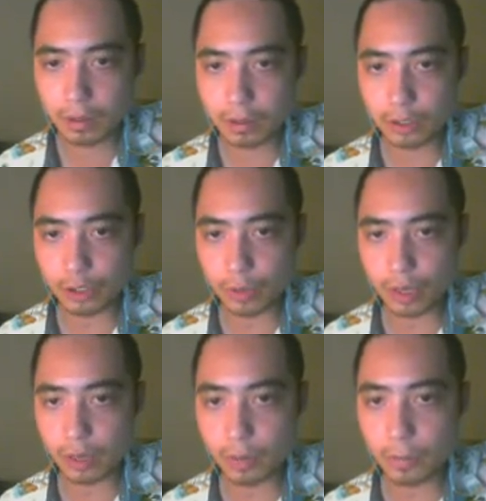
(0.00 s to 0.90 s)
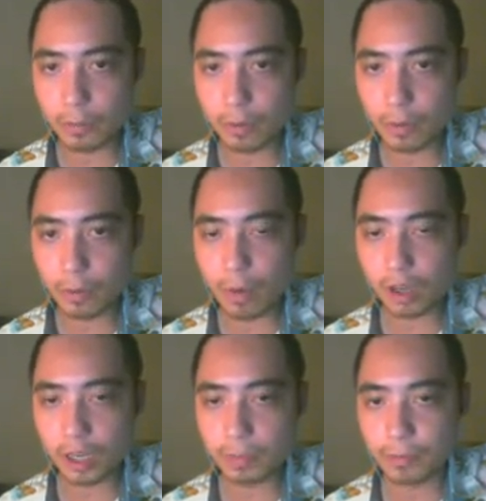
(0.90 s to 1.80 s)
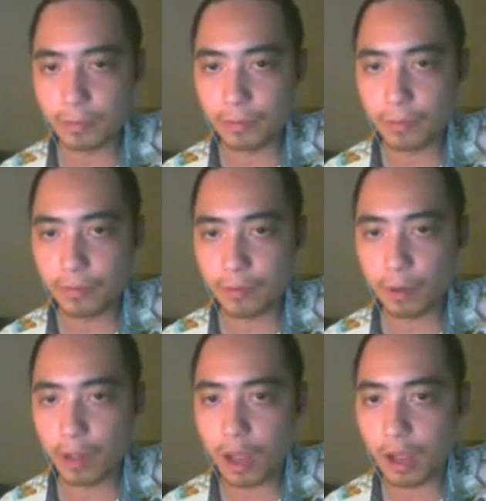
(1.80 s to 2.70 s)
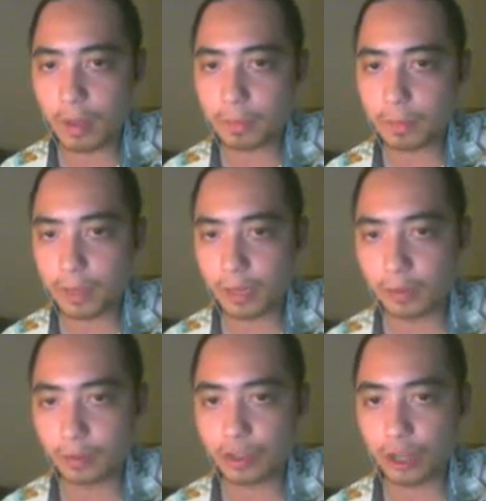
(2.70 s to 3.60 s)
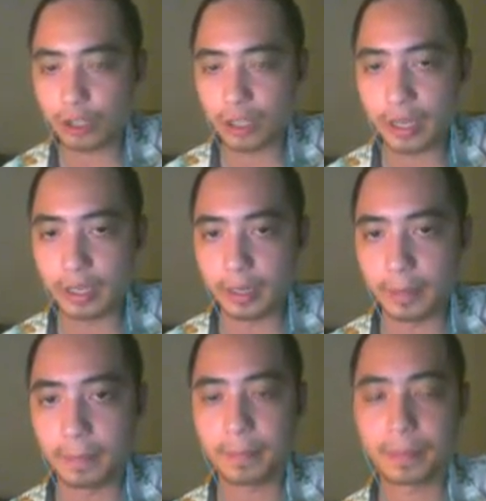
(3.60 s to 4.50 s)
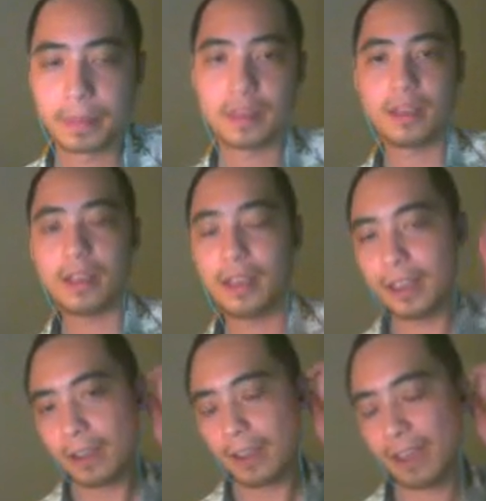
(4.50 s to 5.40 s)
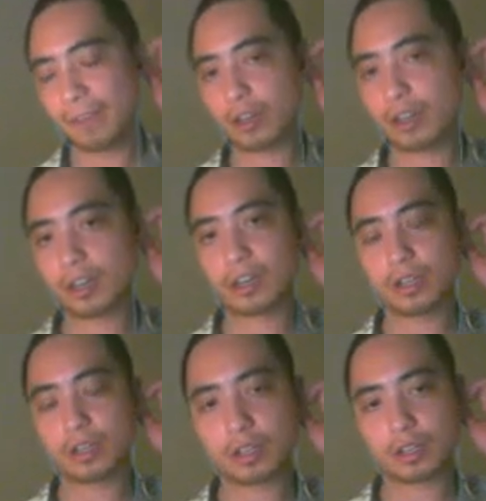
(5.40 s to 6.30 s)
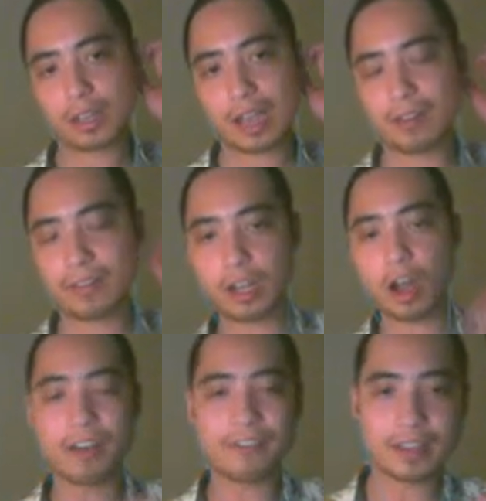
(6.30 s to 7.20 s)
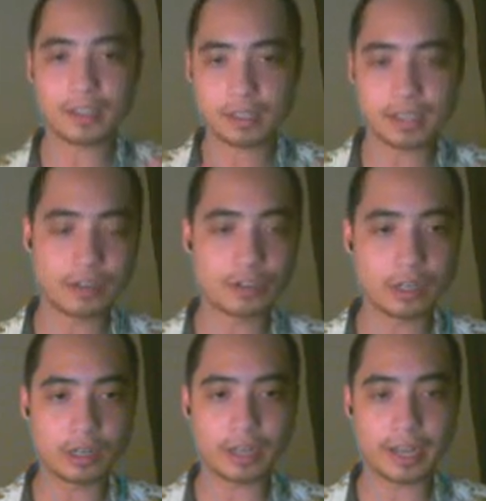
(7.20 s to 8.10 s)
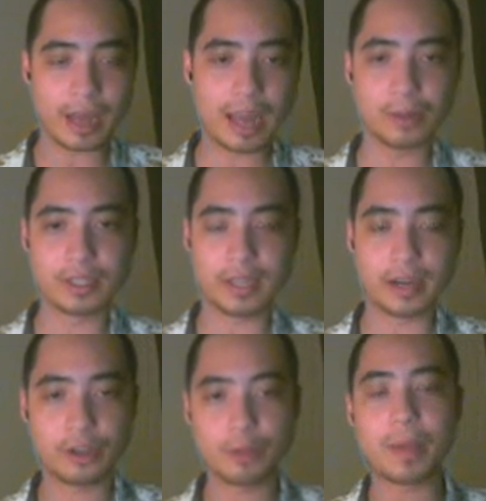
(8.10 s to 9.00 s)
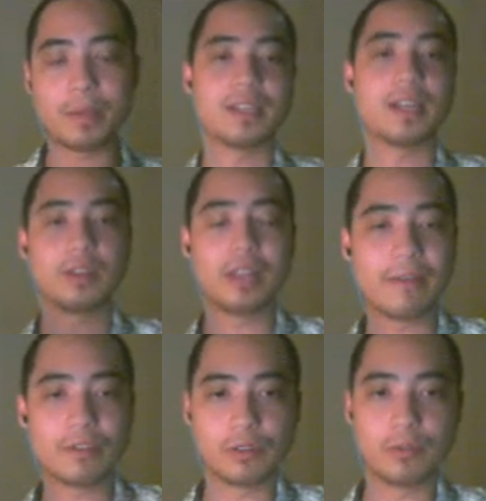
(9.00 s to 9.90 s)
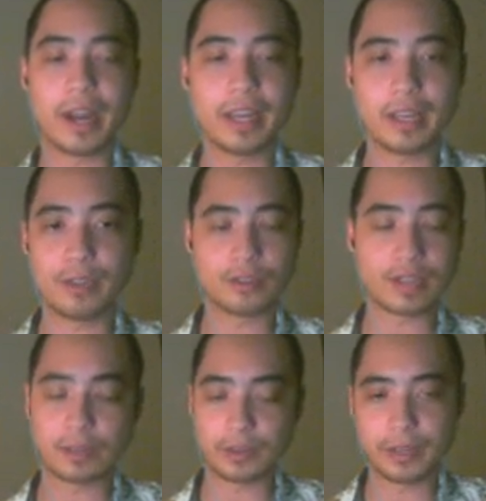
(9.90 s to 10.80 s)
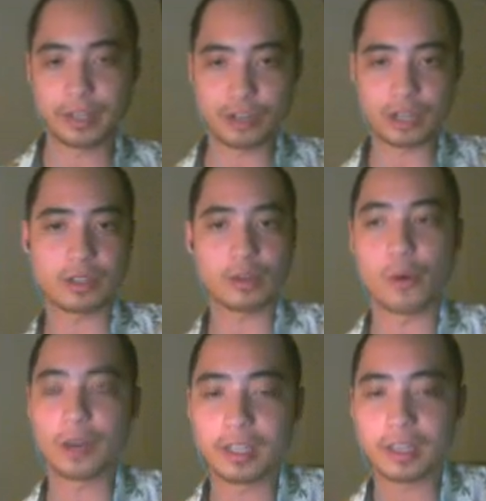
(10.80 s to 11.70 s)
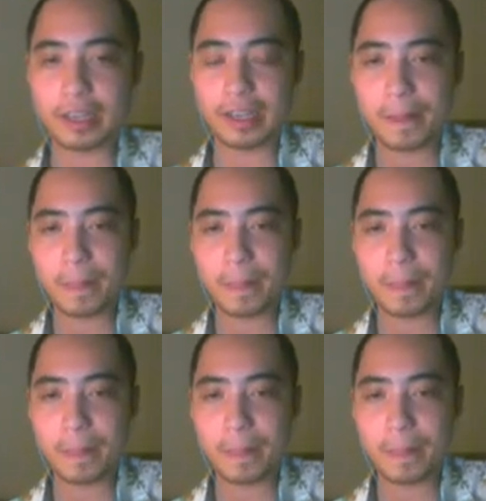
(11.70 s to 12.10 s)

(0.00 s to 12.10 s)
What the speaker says: So you just want to walk up and full hop and charge glide into him. If you're kind of like off center, like I was there, you might be sent left or right. You just have to readjust accordingly.